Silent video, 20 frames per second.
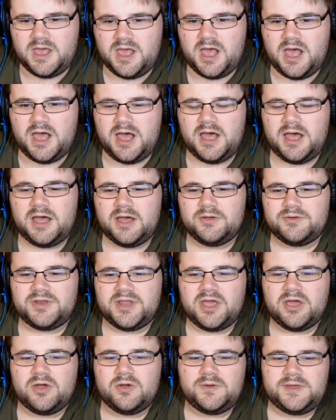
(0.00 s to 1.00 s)
Oh
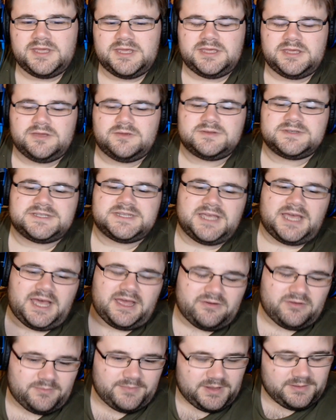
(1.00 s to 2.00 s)
no, he used it, I
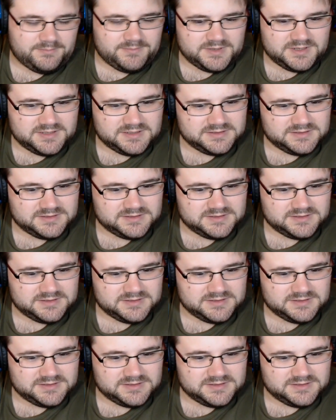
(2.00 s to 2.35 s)
remember.